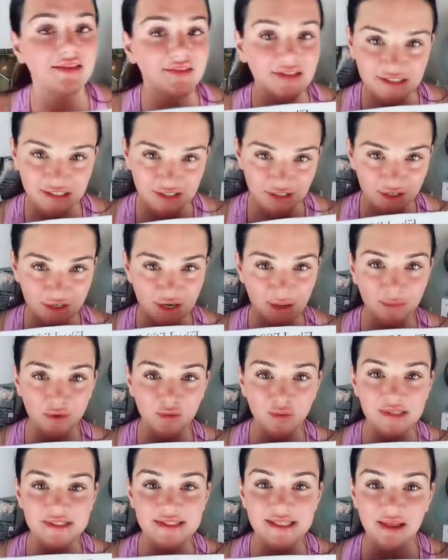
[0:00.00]
This is our
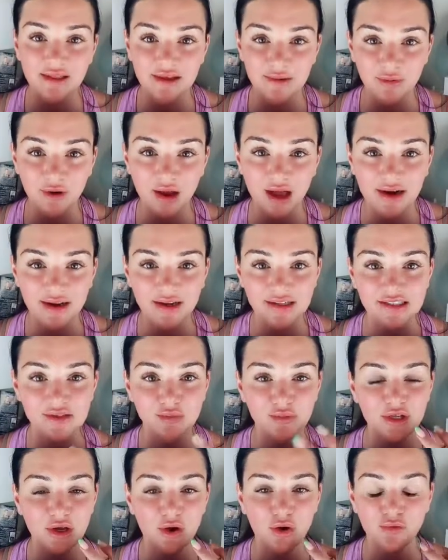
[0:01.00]
#1 selling
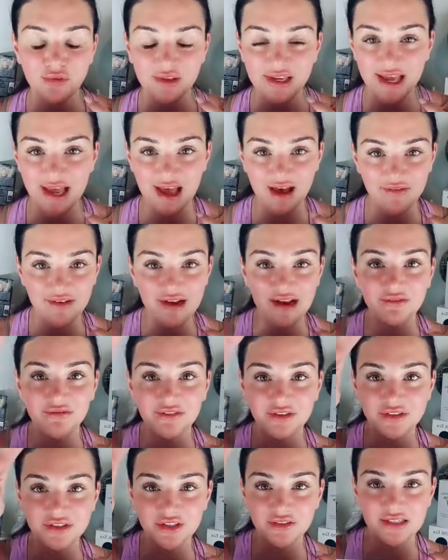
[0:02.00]
product. We only have it at
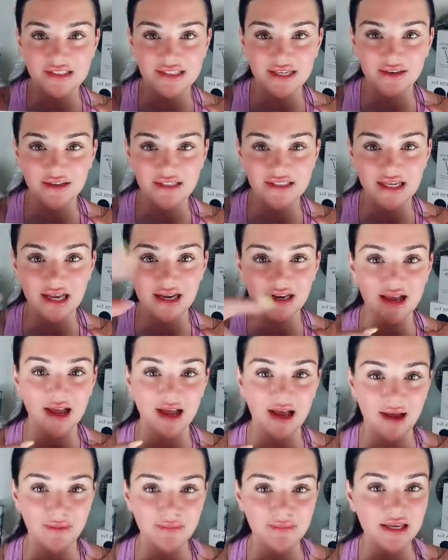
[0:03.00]

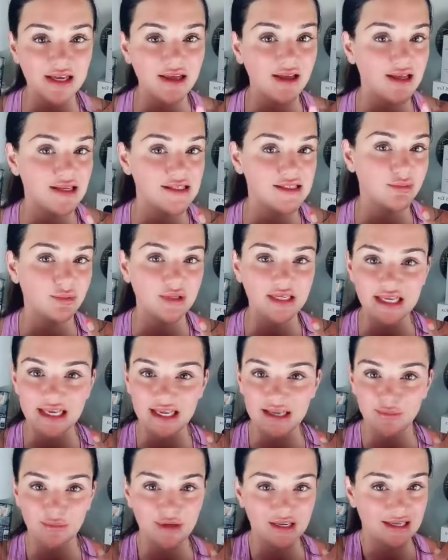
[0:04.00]
filterlessera.com because we
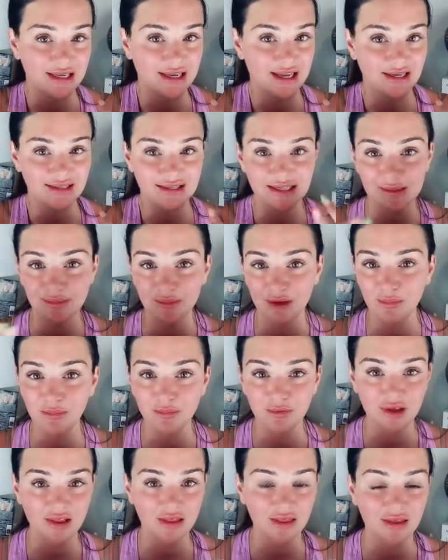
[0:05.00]
can't keep
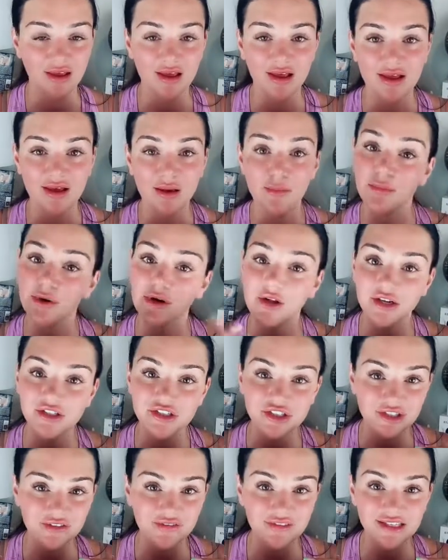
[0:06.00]
up with
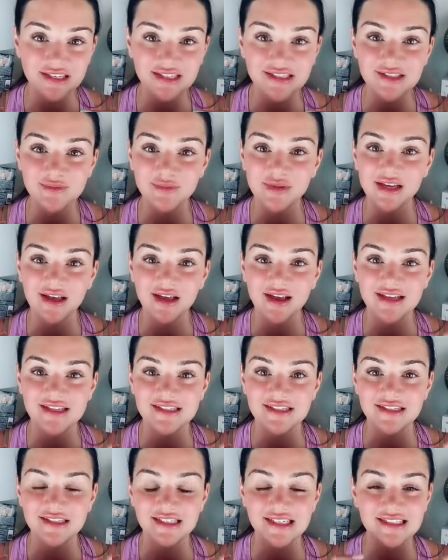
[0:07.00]
production of these
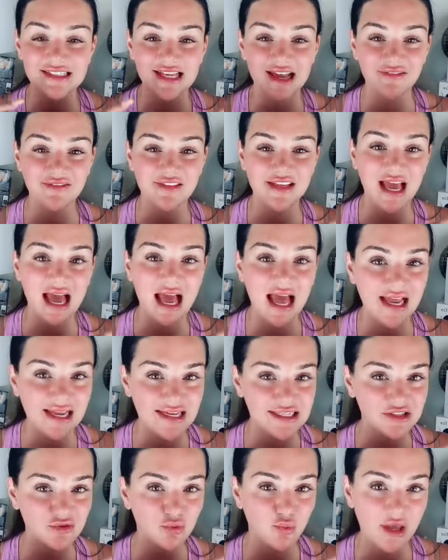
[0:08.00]
because these have the
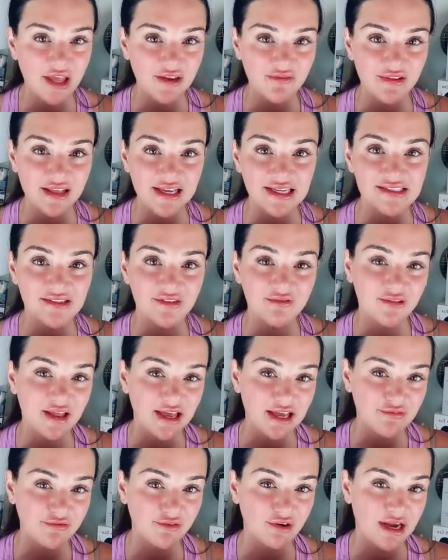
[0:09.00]
highest wavelengths of
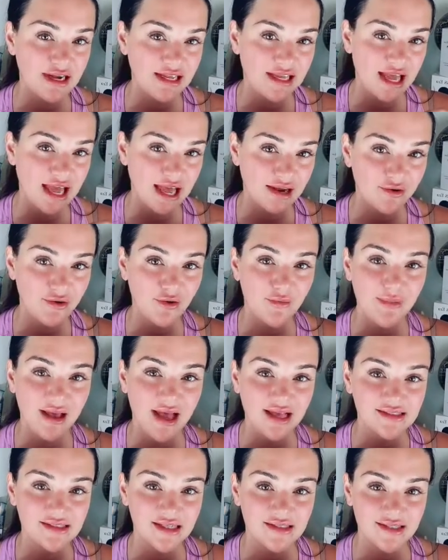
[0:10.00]
light for any at-home
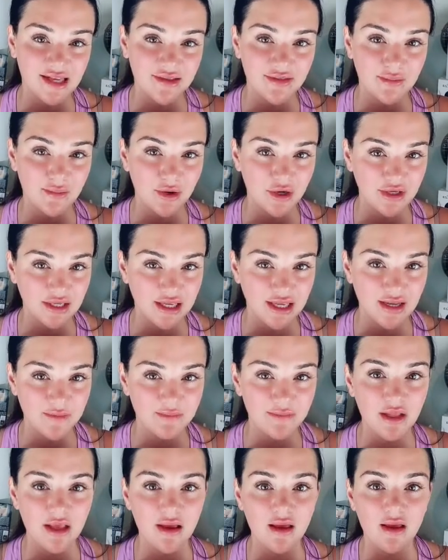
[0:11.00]
mask that's on the market.